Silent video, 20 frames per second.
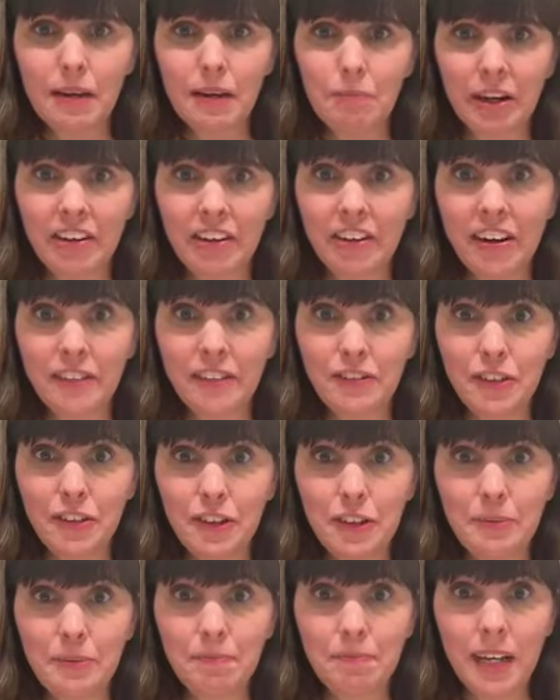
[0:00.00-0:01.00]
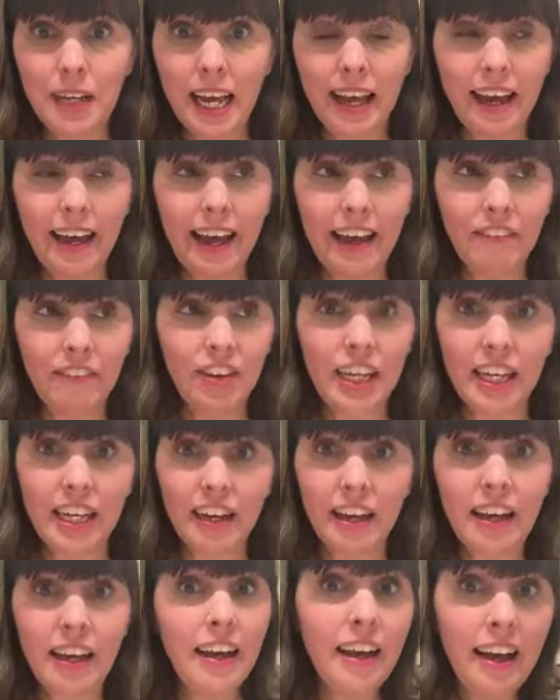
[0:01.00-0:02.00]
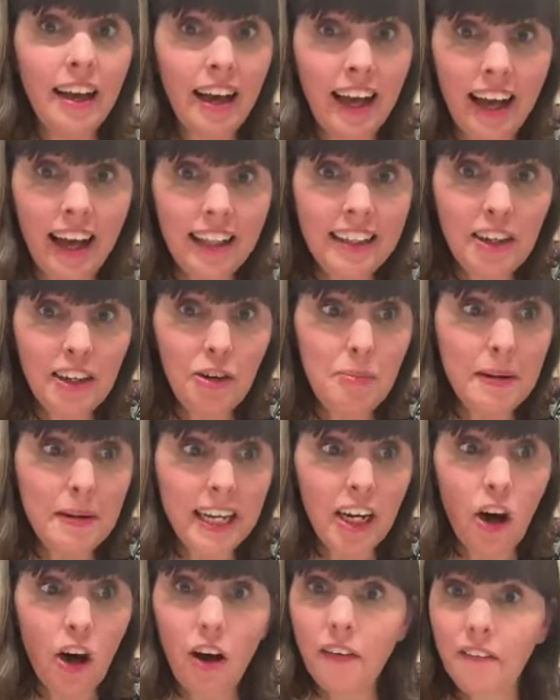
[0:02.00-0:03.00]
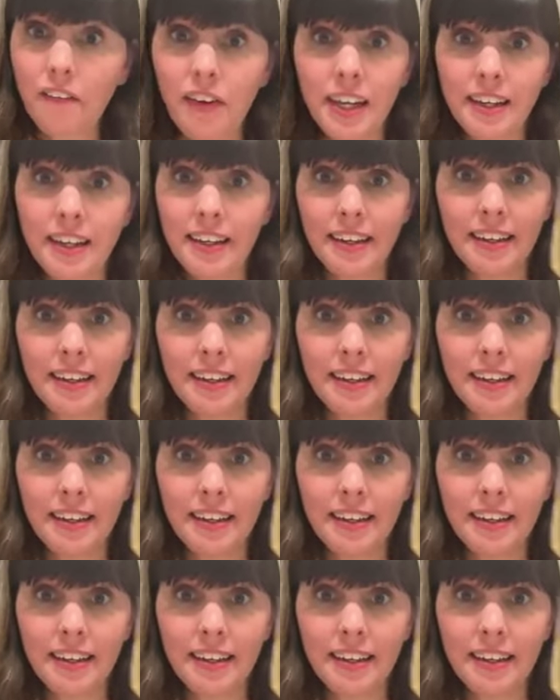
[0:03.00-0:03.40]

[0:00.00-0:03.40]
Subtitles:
in my craft room having a little bit of